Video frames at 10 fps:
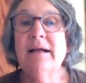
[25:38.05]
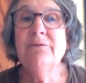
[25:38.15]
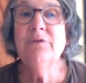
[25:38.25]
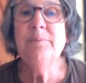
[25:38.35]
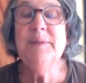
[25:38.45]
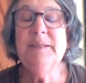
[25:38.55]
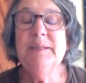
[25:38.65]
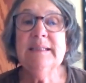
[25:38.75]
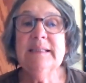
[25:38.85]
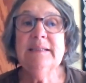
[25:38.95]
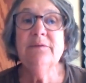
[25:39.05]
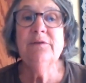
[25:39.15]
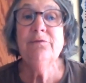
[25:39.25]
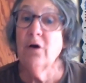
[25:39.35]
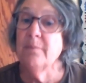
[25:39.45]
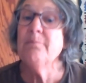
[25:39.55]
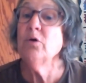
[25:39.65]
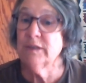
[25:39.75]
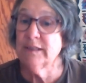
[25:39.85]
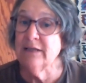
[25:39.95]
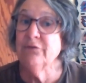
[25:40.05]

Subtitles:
of the business of the farm, mostly,